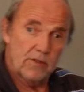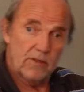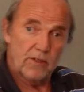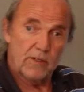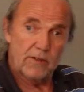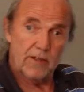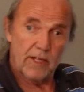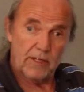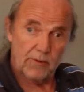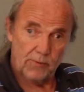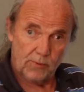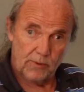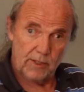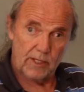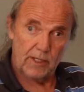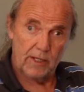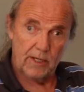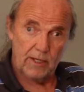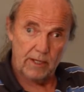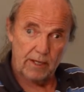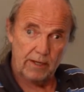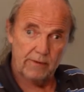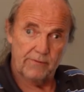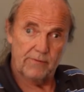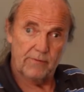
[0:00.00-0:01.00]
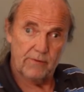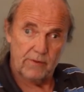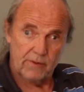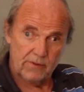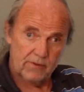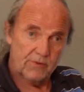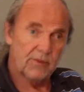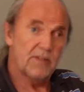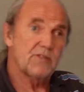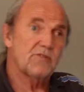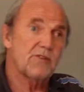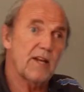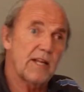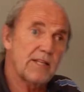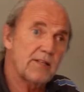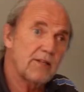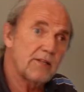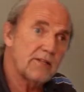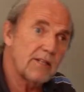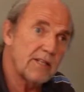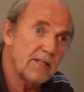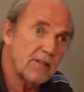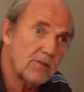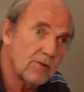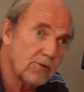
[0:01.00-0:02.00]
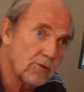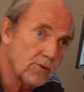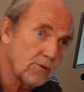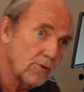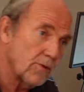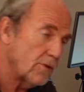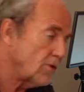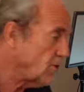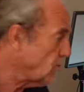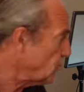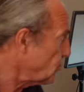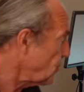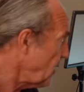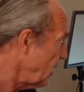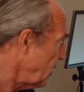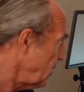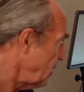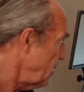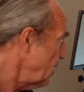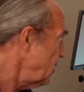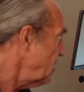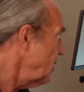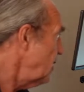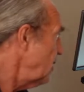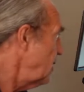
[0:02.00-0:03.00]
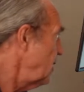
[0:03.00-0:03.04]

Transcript: that we have translated into Ukrainian.